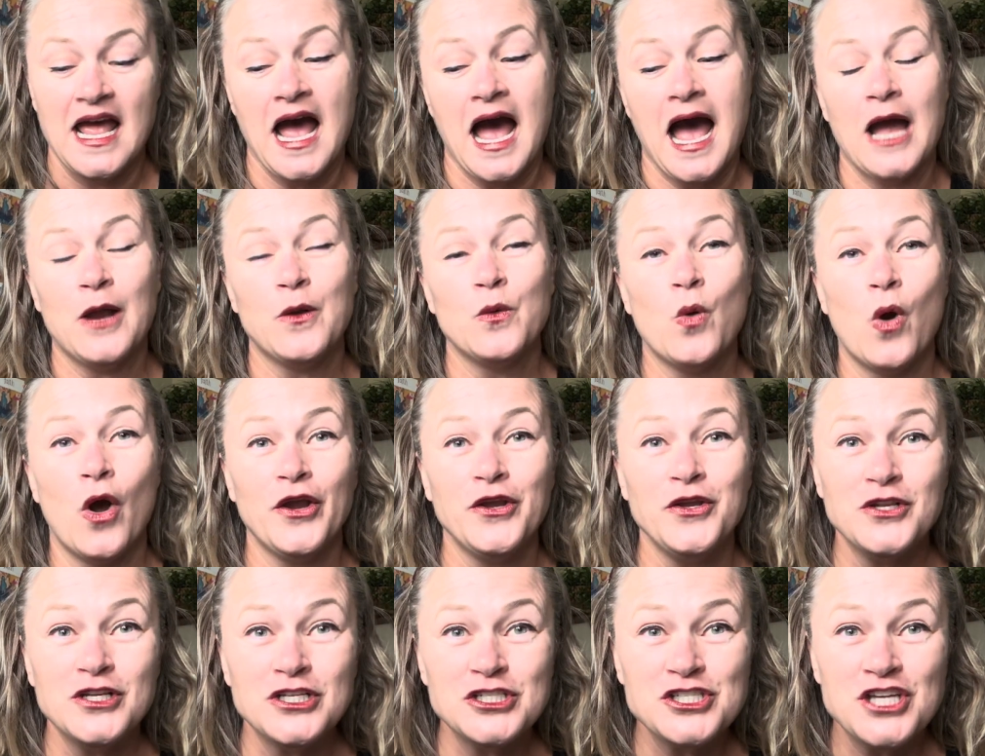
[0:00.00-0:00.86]
I want
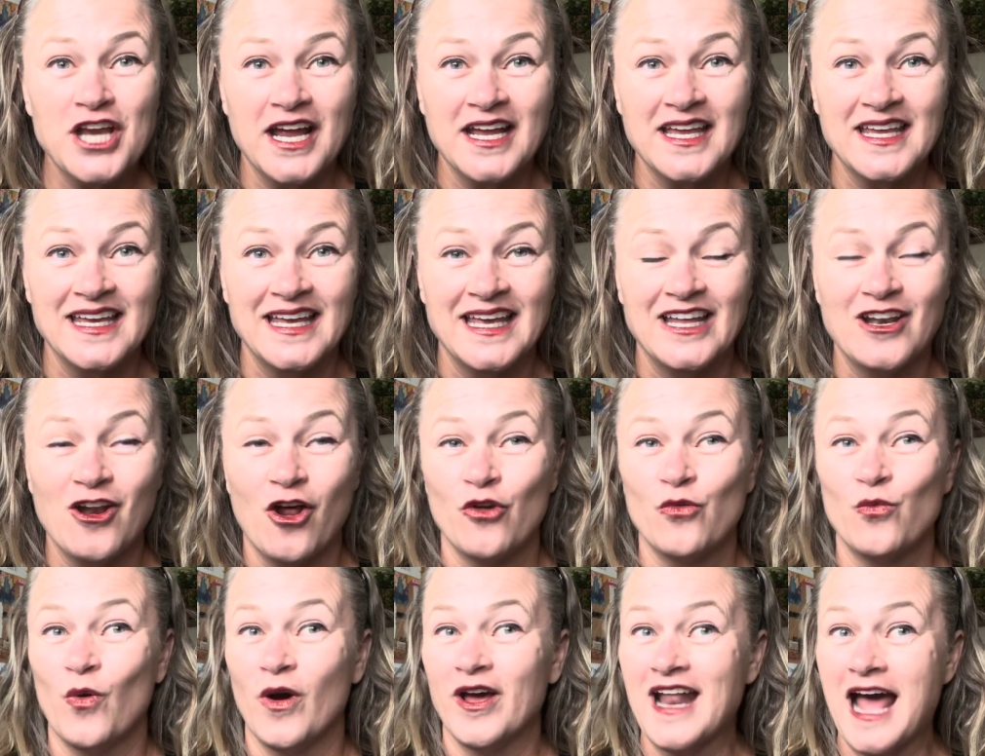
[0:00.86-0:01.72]
you to check in
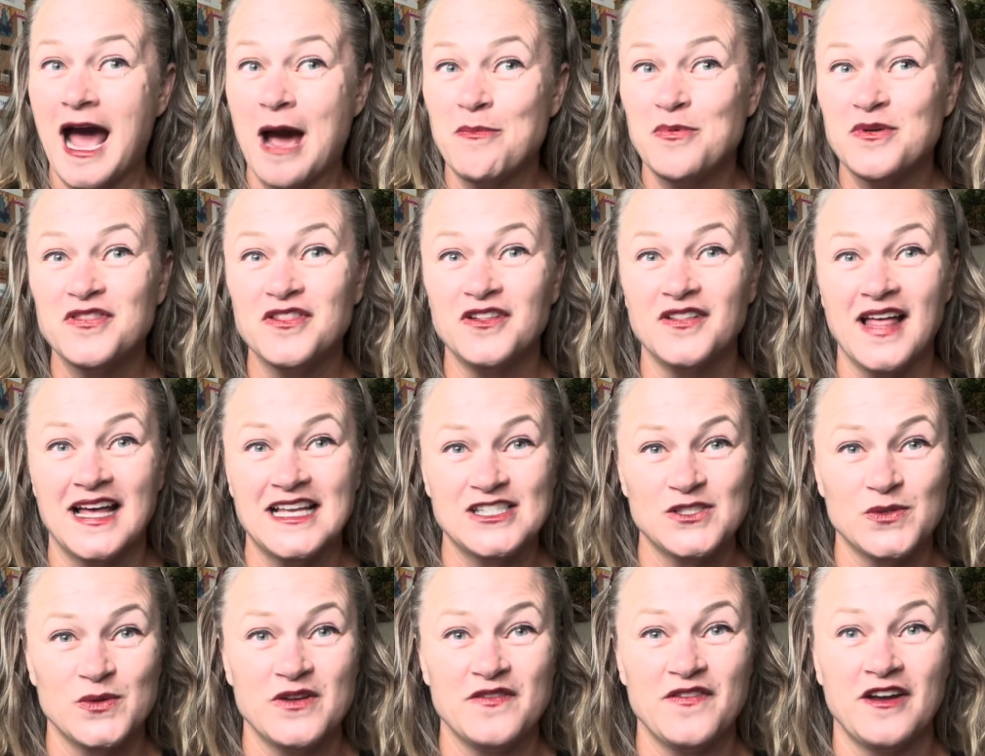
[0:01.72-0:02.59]
on what happened the last
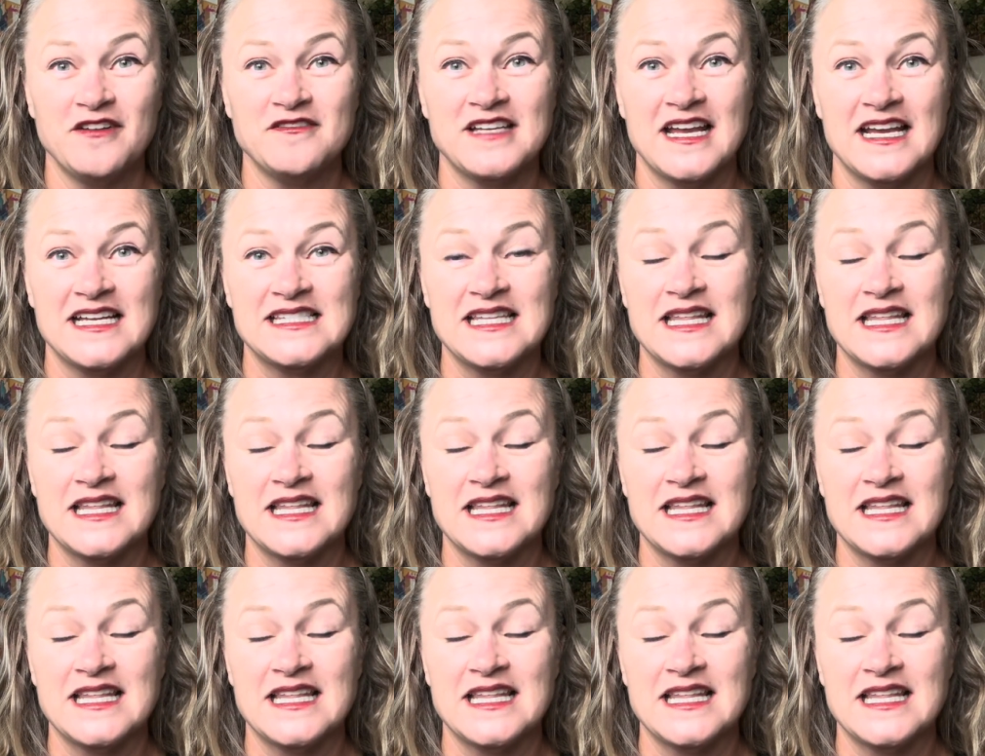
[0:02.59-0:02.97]
25 days,